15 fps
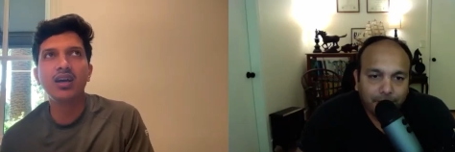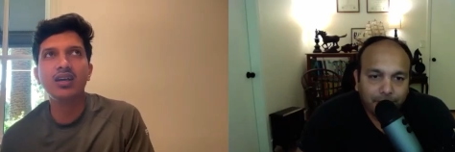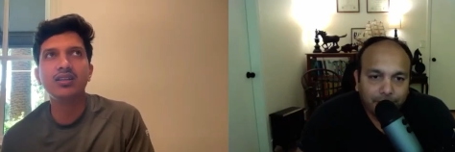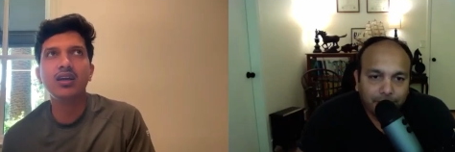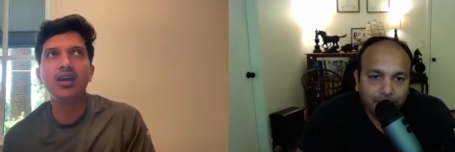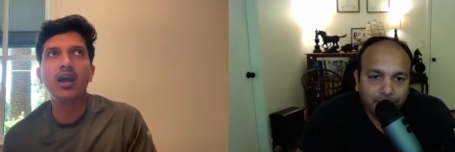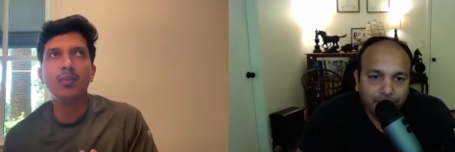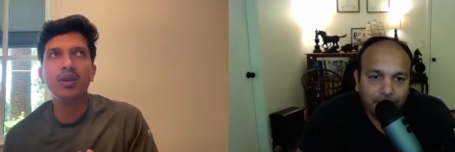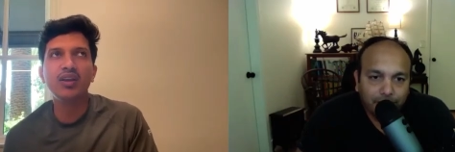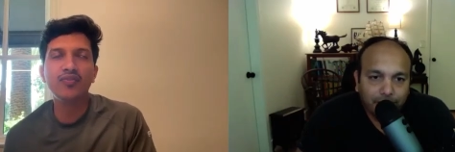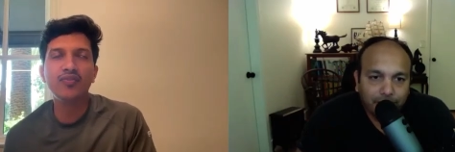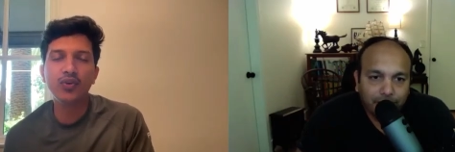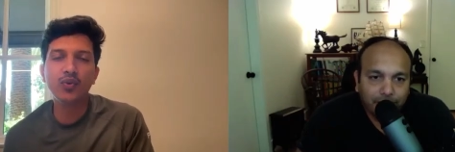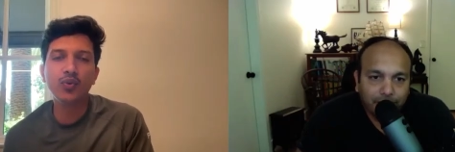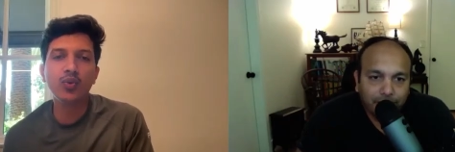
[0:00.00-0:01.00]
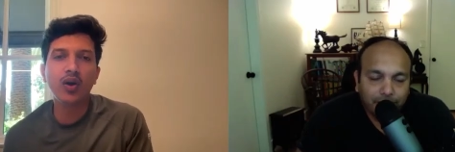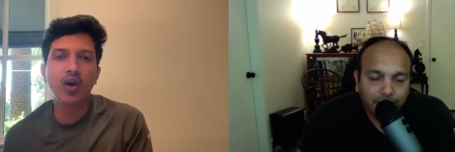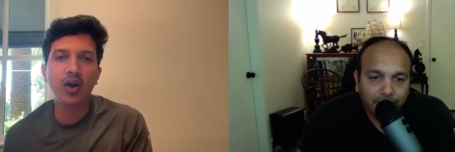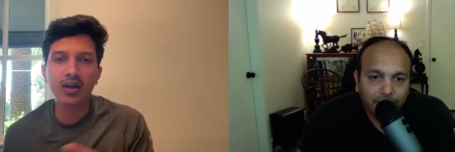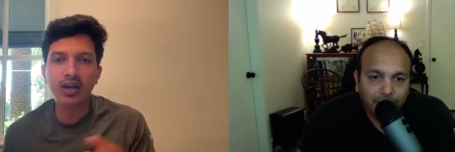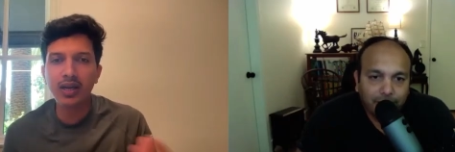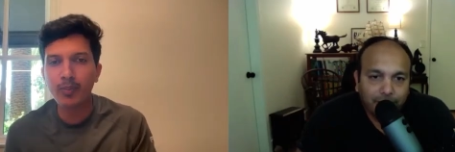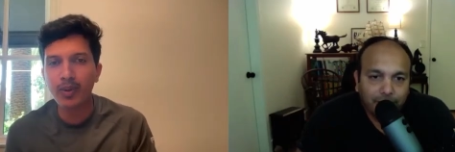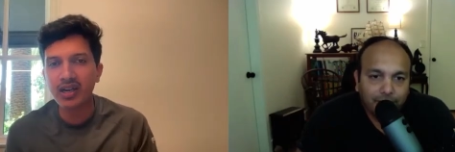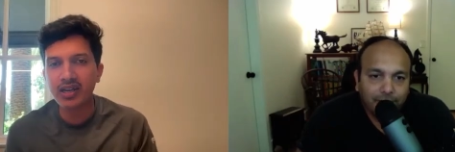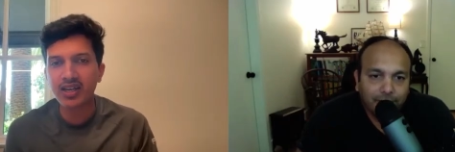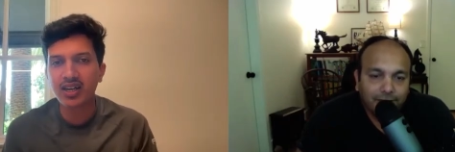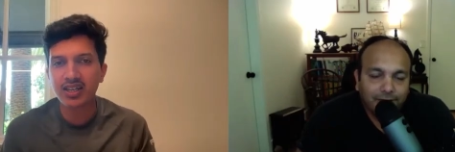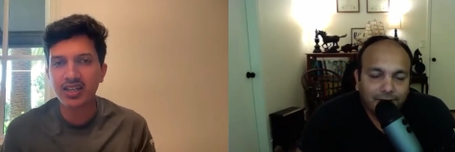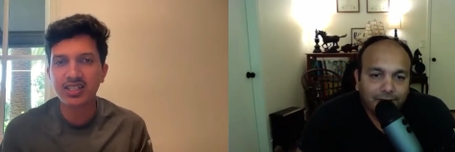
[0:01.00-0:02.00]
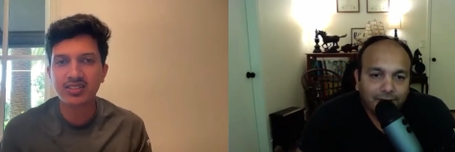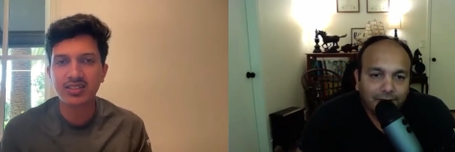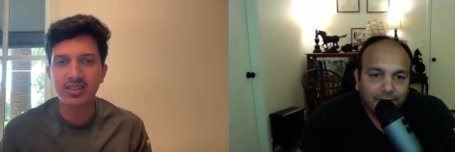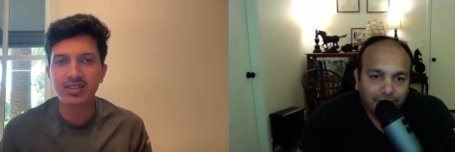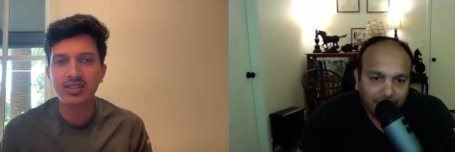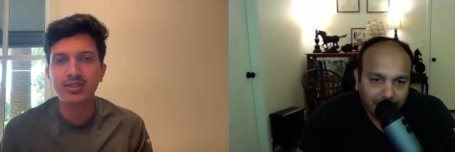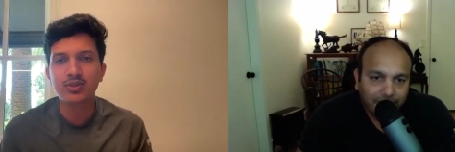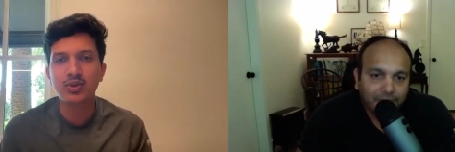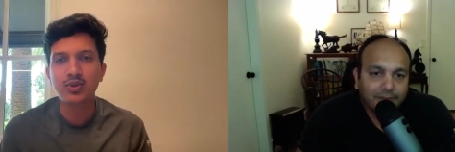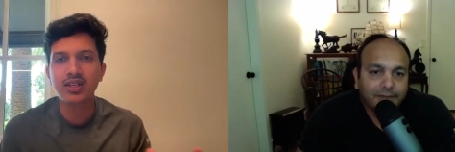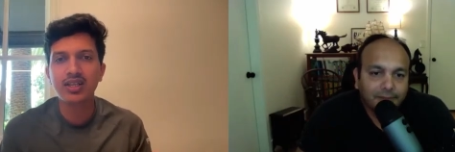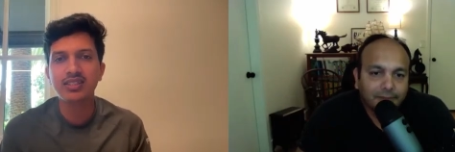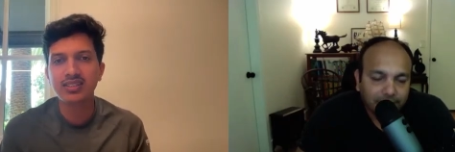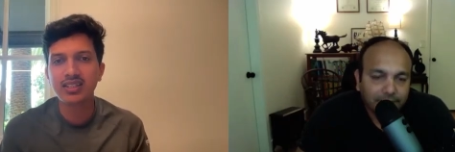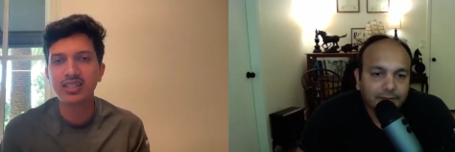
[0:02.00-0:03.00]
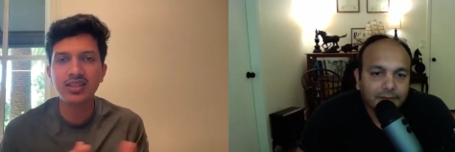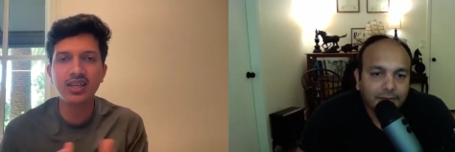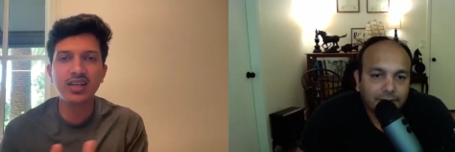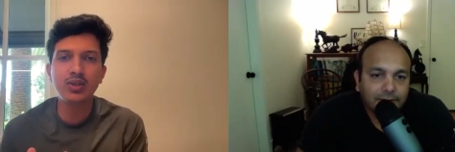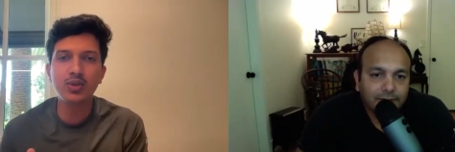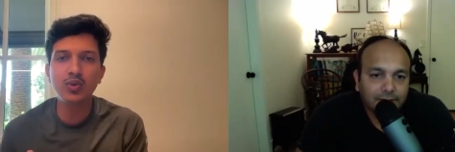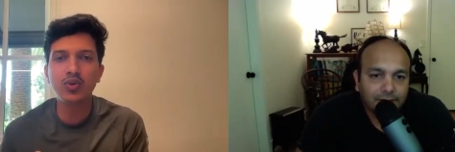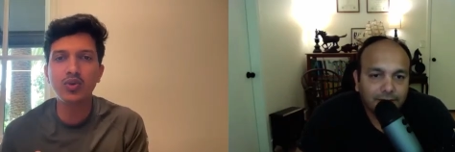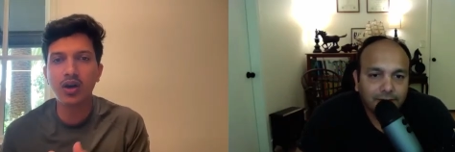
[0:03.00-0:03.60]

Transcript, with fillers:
Speaker 1: it's I mean, if you already built a connection, so it's easier to